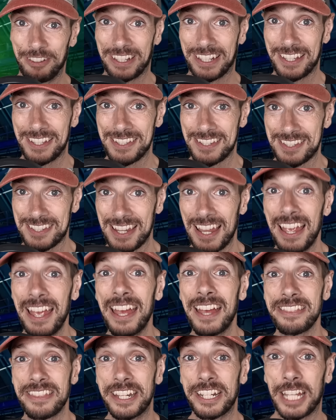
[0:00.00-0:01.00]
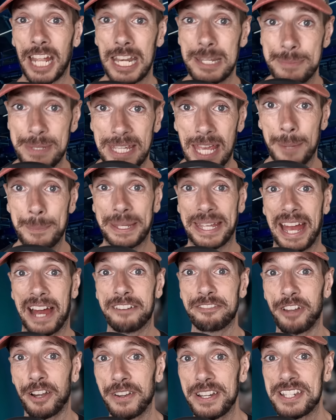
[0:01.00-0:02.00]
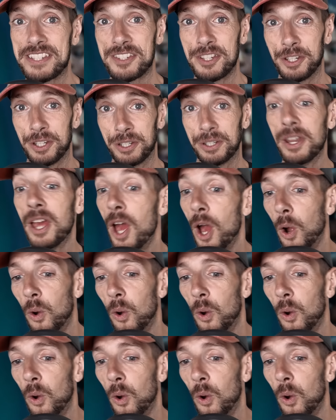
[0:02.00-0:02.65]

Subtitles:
figures that are going to be coming out very soon.